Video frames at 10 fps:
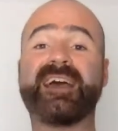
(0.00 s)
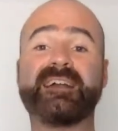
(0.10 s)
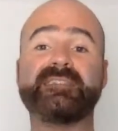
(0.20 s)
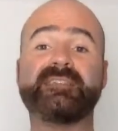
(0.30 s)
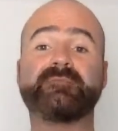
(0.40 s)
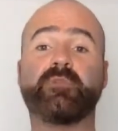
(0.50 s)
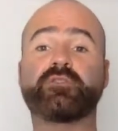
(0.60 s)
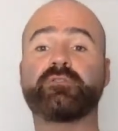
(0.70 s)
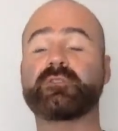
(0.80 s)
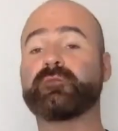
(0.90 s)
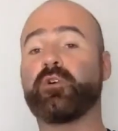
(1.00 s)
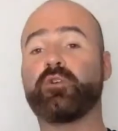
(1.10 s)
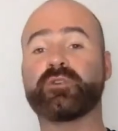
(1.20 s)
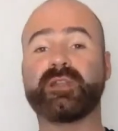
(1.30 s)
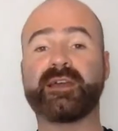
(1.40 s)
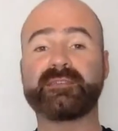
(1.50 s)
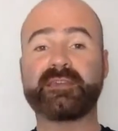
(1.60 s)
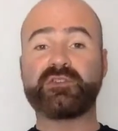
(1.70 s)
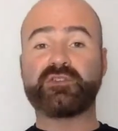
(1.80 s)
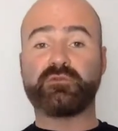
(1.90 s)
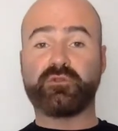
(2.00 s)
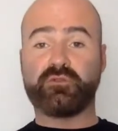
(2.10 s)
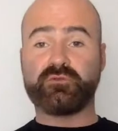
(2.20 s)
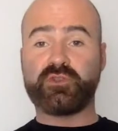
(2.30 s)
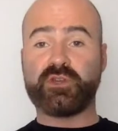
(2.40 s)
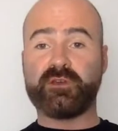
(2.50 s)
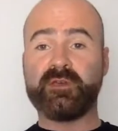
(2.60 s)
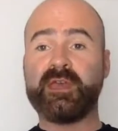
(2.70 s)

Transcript: Handy's models of organizational culture